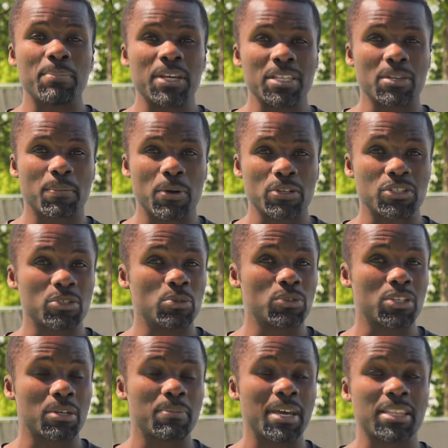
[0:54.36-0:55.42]
being the person who's
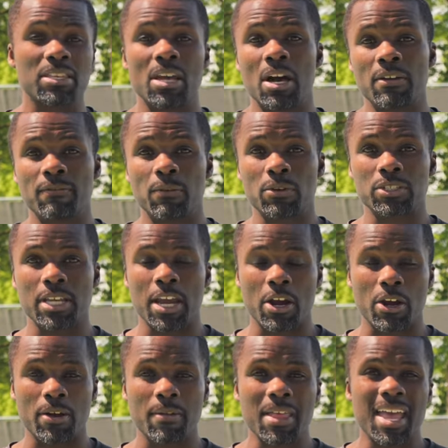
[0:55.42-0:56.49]
gonna make the unforced
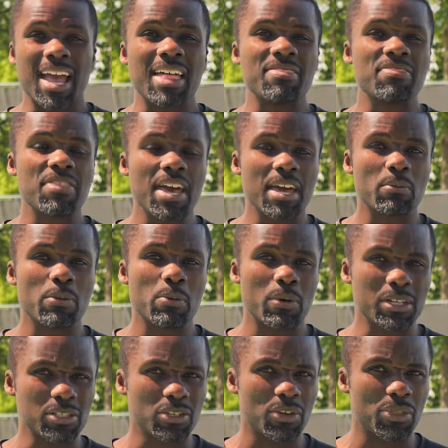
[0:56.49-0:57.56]
error. And then we
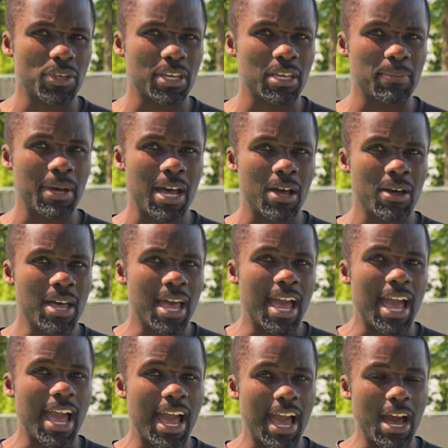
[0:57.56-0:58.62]
wanna start thinking about
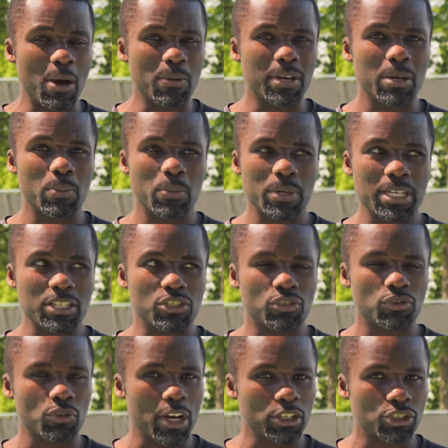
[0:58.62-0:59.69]
how can we
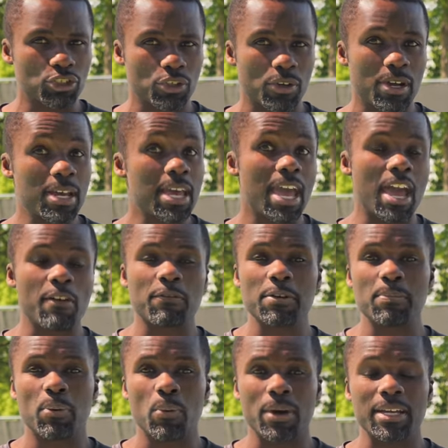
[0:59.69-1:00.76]
structure every
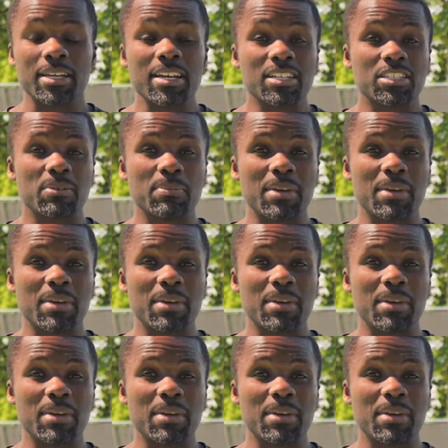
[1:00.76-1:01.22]
point to